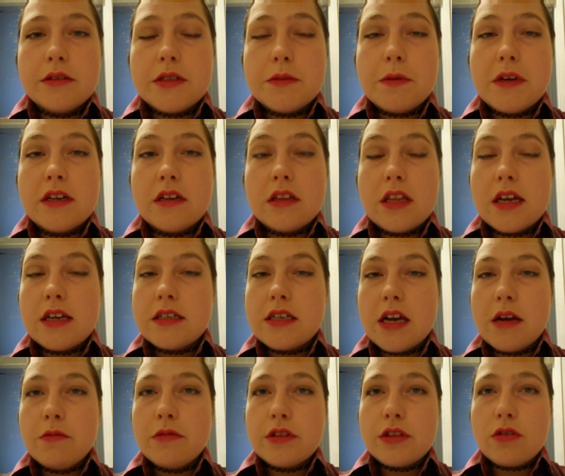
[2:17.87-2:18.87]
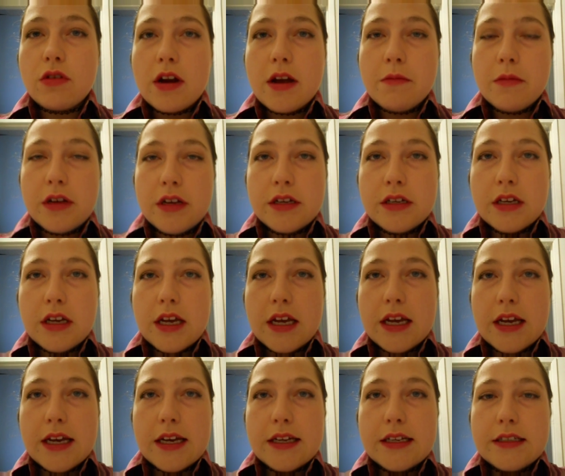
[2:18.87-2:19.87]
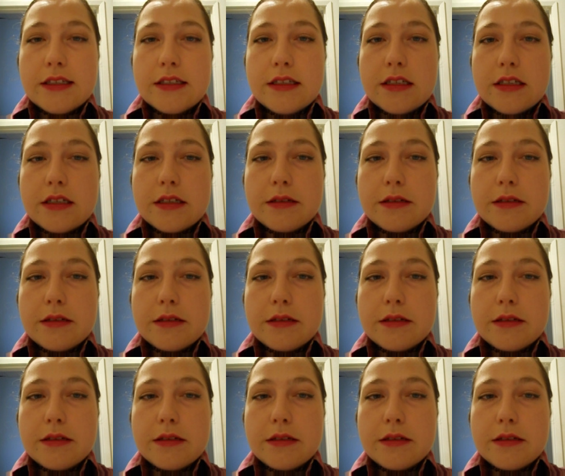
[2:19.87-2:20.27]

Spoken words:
spend a lot of time with Grandma, and